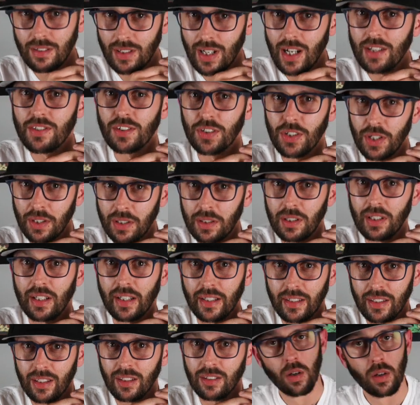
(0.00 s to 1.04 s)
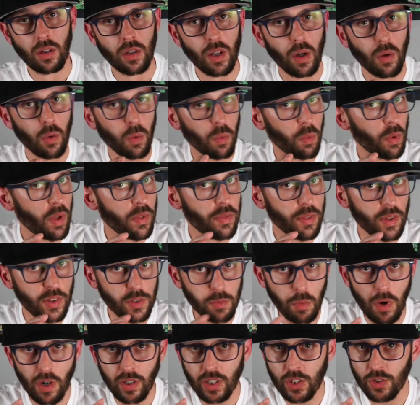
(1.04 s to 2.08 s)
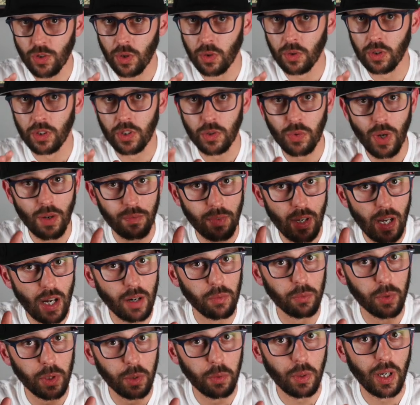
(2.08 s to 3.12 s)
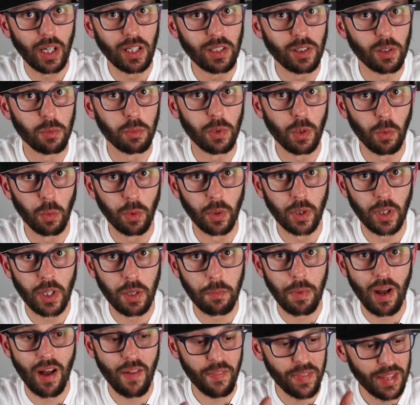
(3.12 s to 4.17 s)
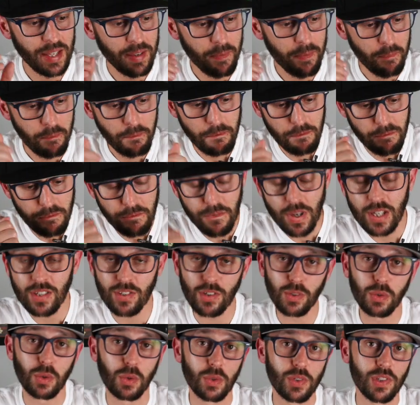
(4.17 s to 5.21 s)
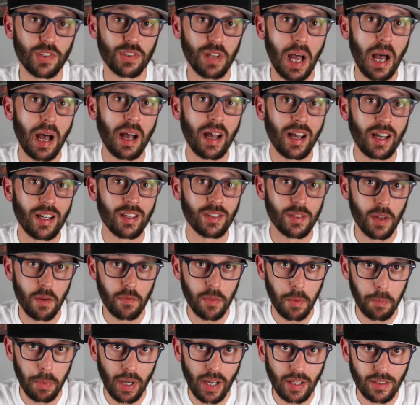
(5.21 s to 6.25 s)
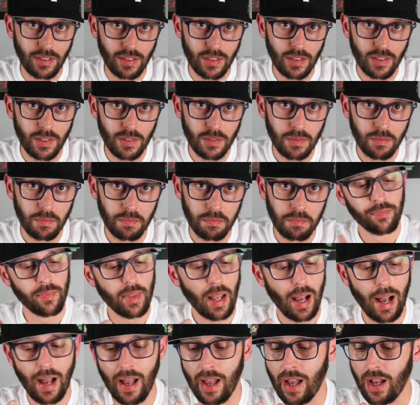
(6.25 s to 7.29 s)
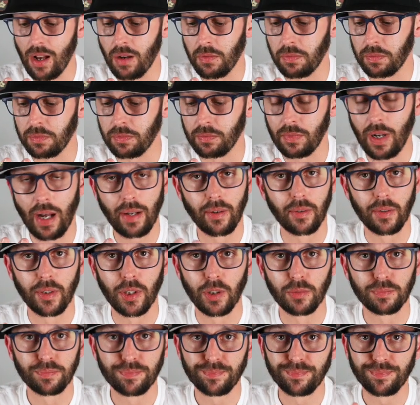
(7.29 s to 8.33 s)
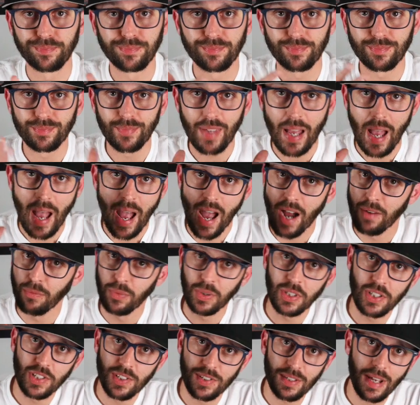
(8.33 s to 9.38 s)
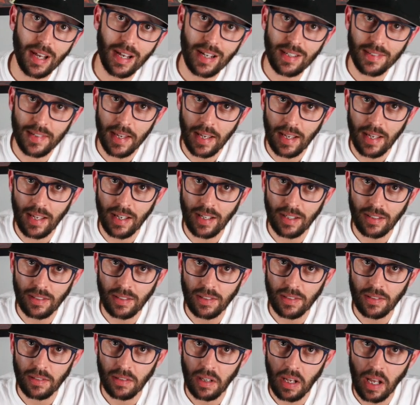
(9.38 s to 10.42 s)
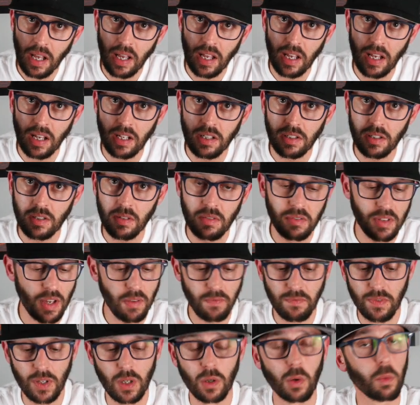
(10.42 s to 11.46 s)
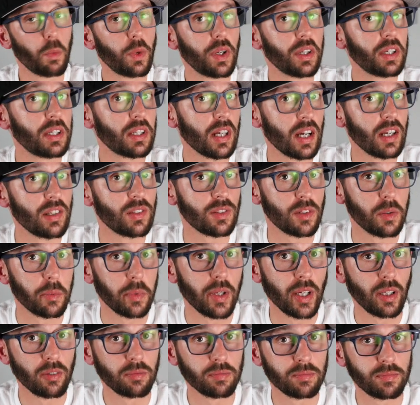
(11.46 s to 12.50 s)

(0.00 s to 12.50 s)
That's a good click. Now, with a small controller, you have every right to be worried about the physical size of the buttons. I have, average size hands, and they feel really nice to me.